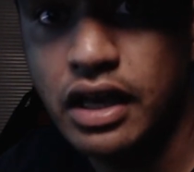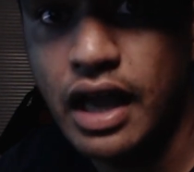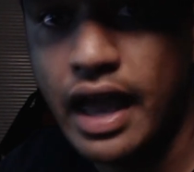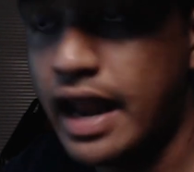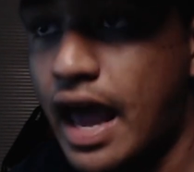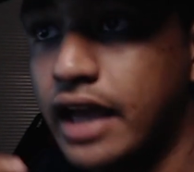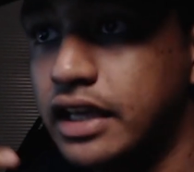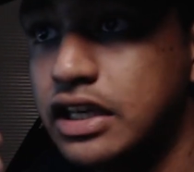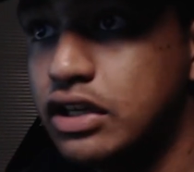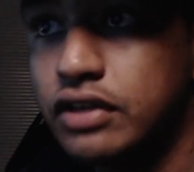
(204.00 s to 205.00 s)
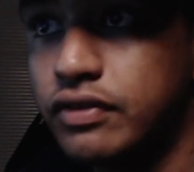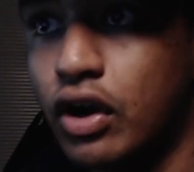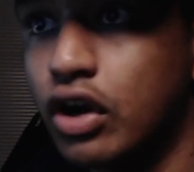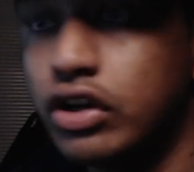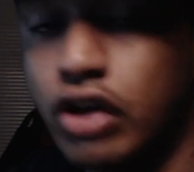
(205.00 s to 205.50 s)
and he could have
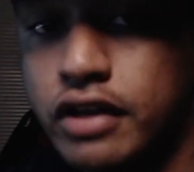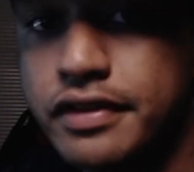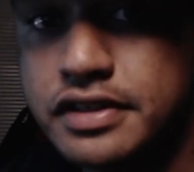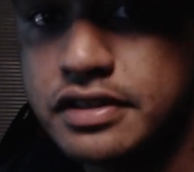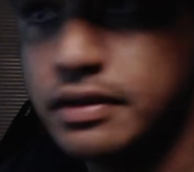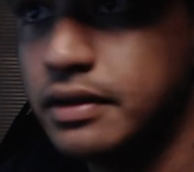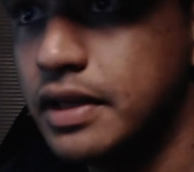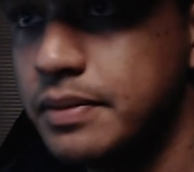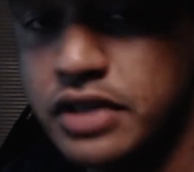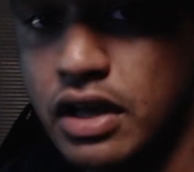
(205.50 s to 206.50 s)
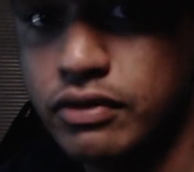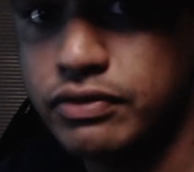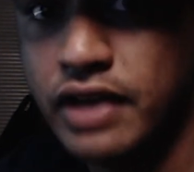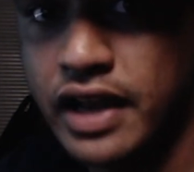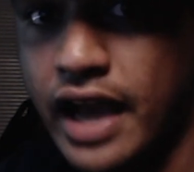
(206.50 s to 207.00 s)
earned all this
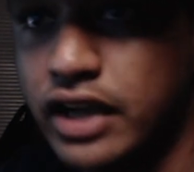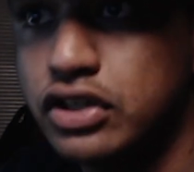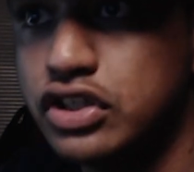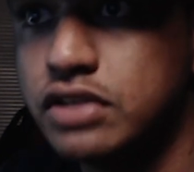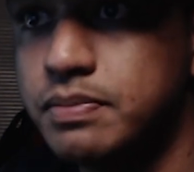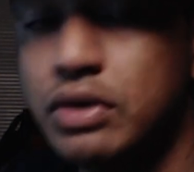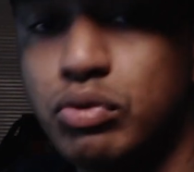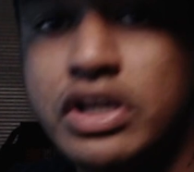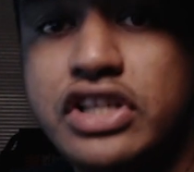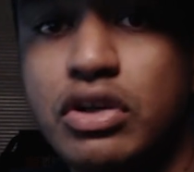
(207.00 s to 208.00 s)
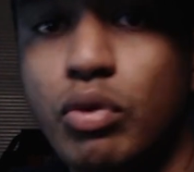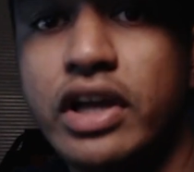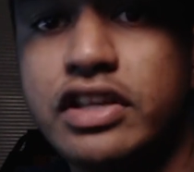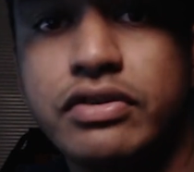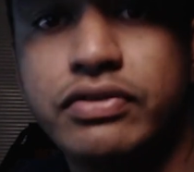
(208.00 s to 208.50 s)
himself, and I could just be reaching
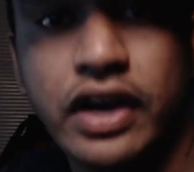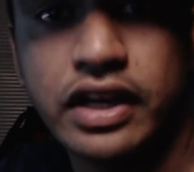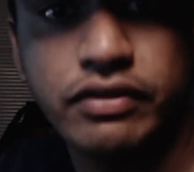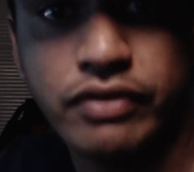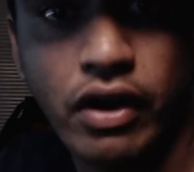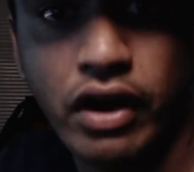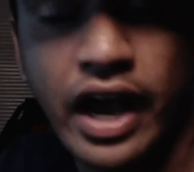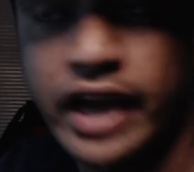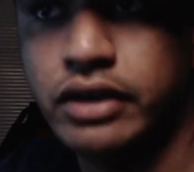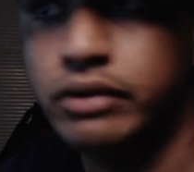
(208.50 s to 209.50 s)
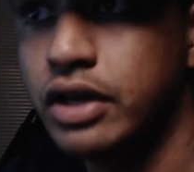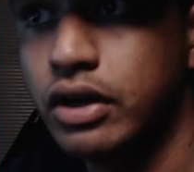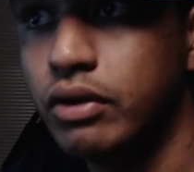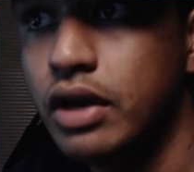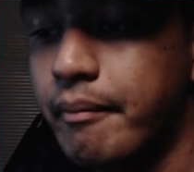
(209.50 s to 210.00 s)
way too fucking far. I don't
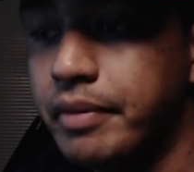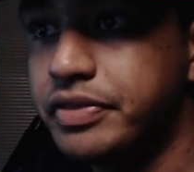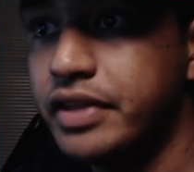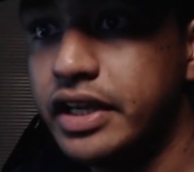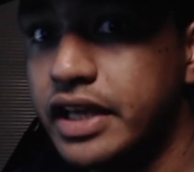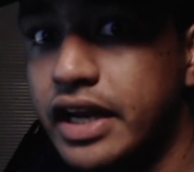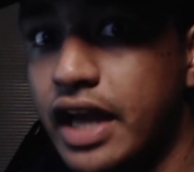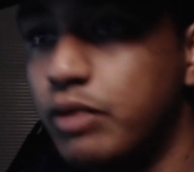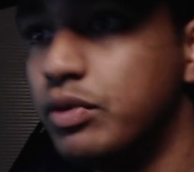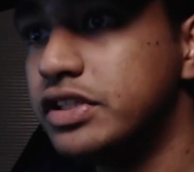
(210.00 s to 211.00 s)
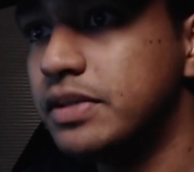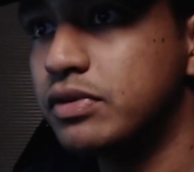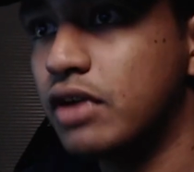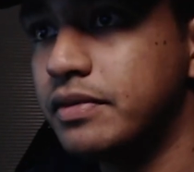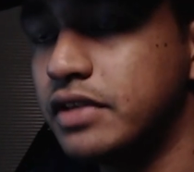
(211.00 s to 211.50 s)
know. But then again, I was
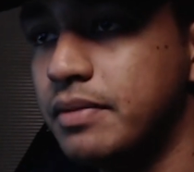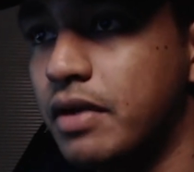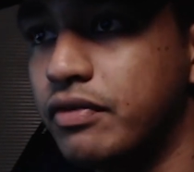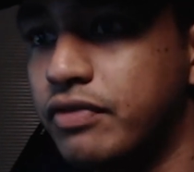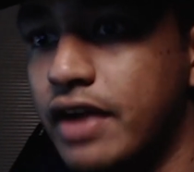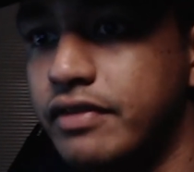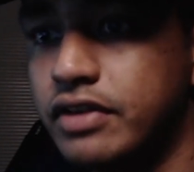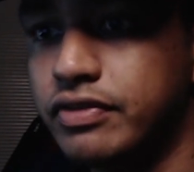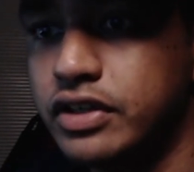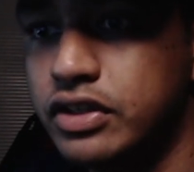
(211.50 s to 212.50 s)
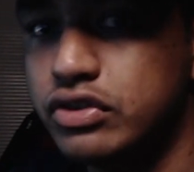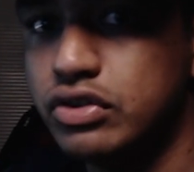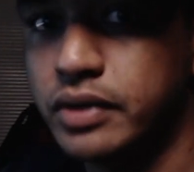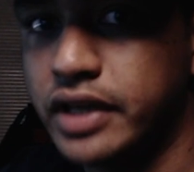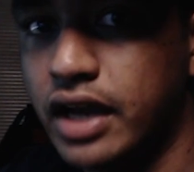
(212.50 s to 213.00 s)
subscribed to him on 5 different
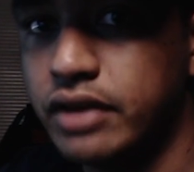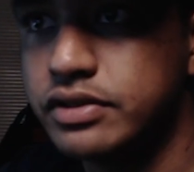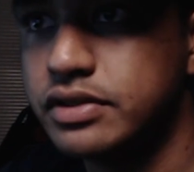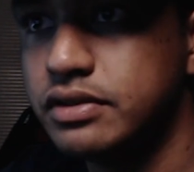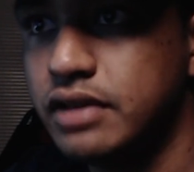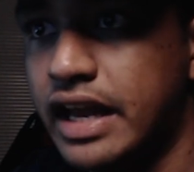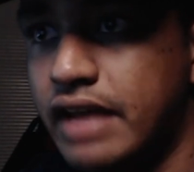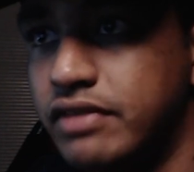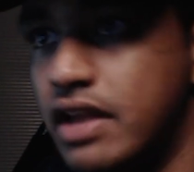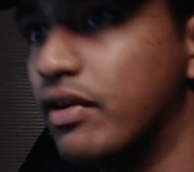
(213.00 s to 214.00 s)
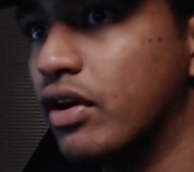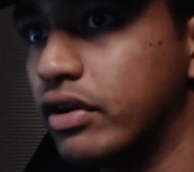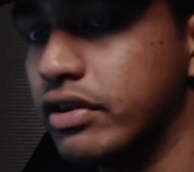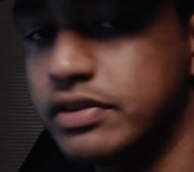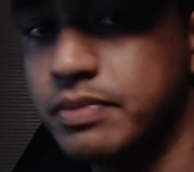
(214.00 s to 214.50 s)
YouTube accounts and I've never
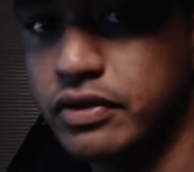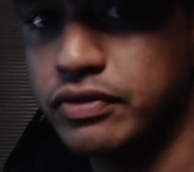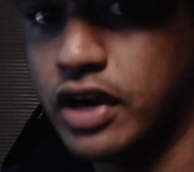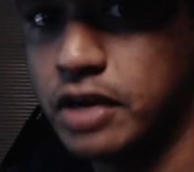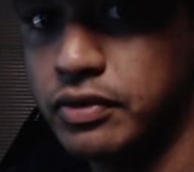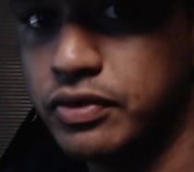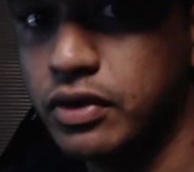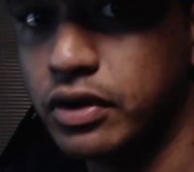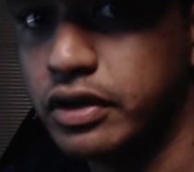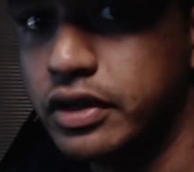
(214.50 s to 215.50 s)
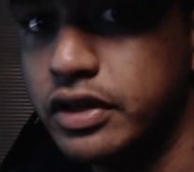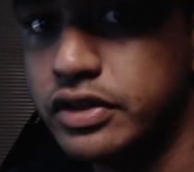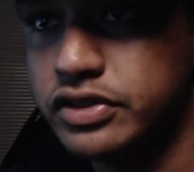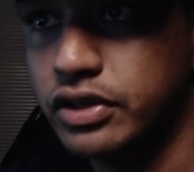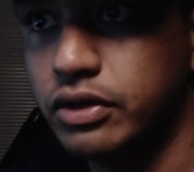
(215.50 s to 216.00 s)
heard of this motherfucker before.
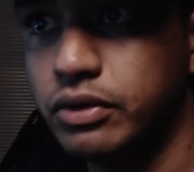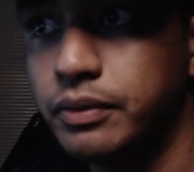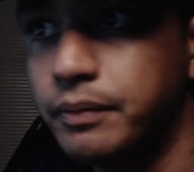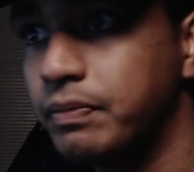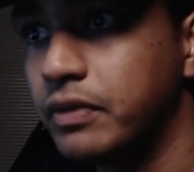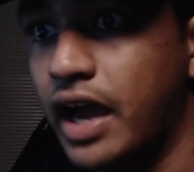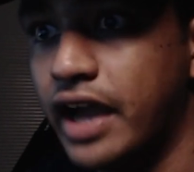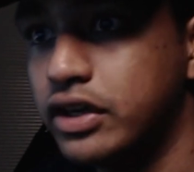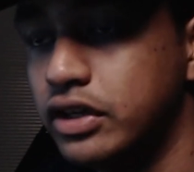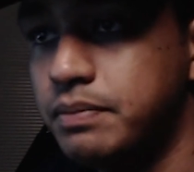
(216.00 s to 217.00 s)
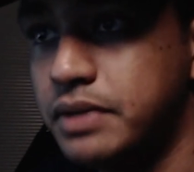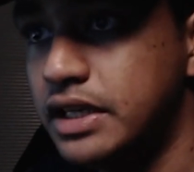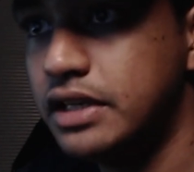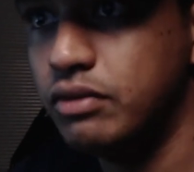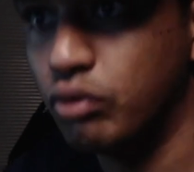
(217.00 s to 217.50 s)
So I could
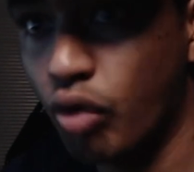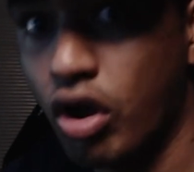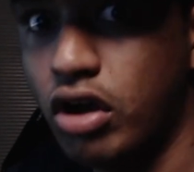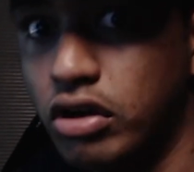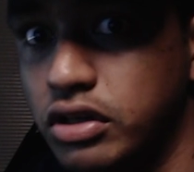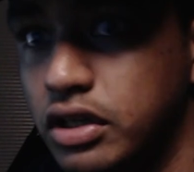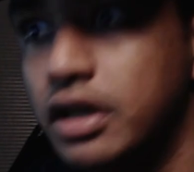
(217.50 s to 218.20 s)
be wrong,